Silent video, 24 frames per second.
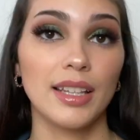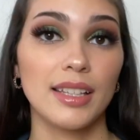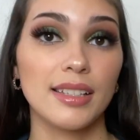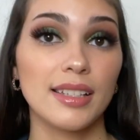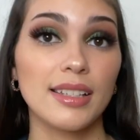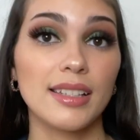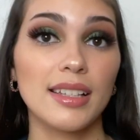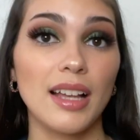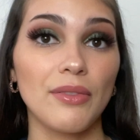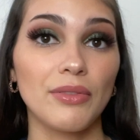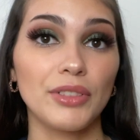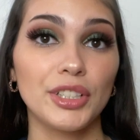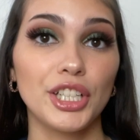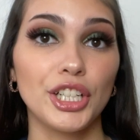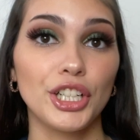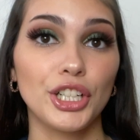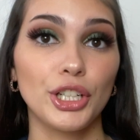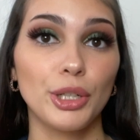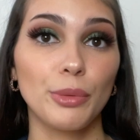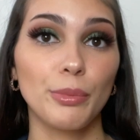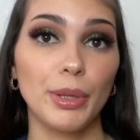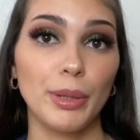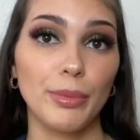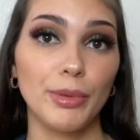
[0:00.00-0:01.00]
This is definitely a
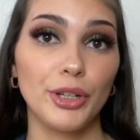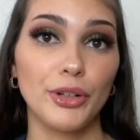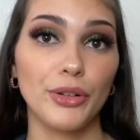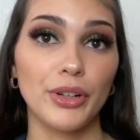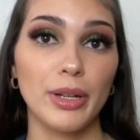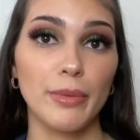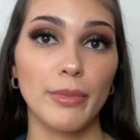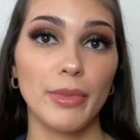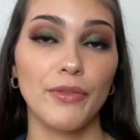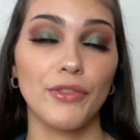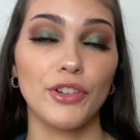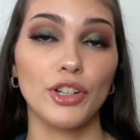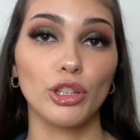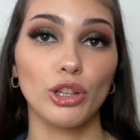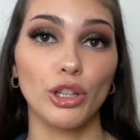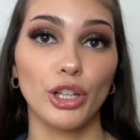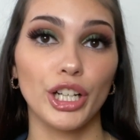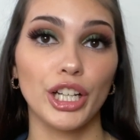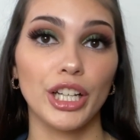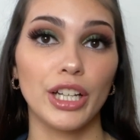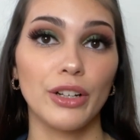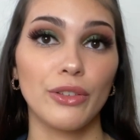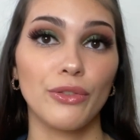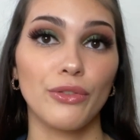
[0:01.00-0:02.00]
good BB cream if you're
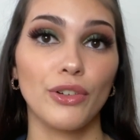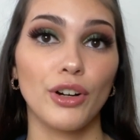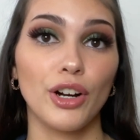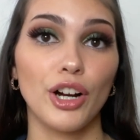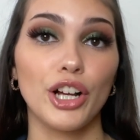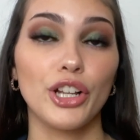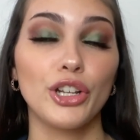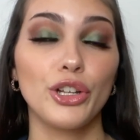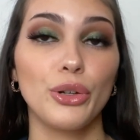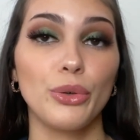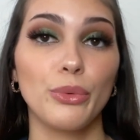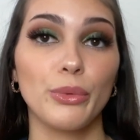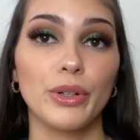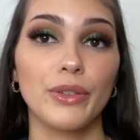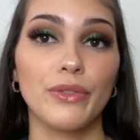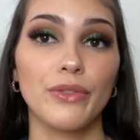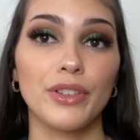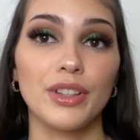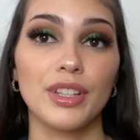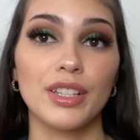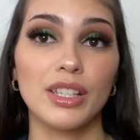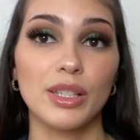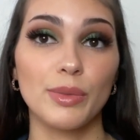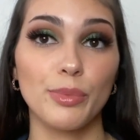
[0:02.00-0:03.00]
looking for a new one
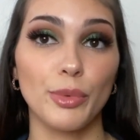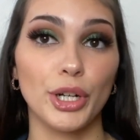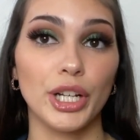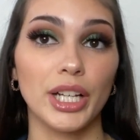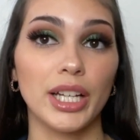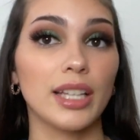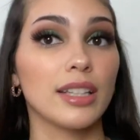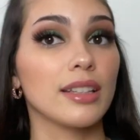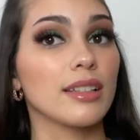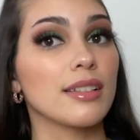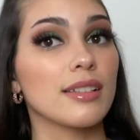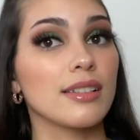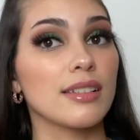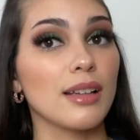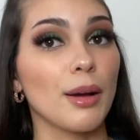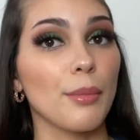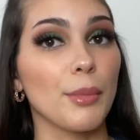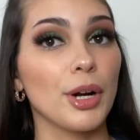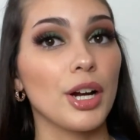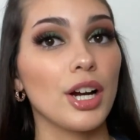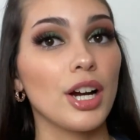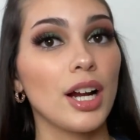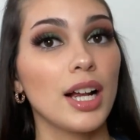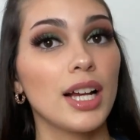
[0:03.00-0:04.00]
for the spring and the
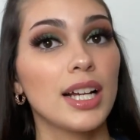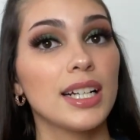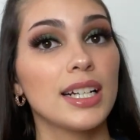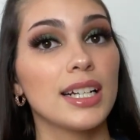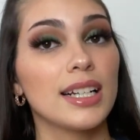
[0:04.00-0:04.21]
summer.